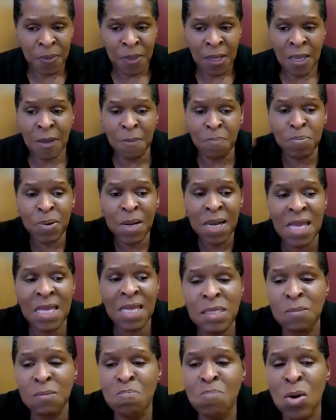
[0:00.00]
He
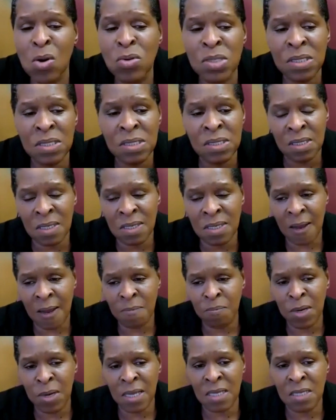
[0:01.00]
placed Moses in
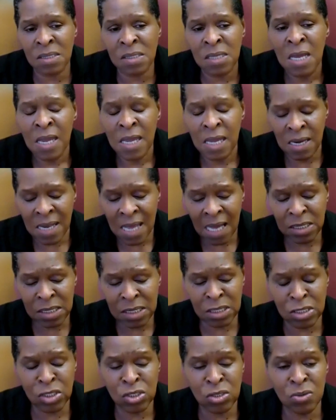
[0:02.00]
that place, in that
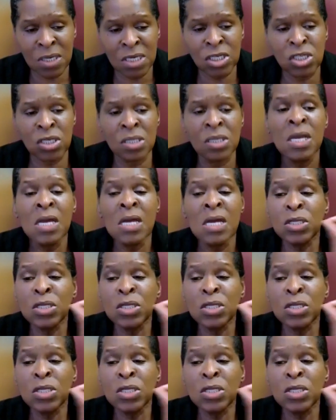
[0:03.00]
situation.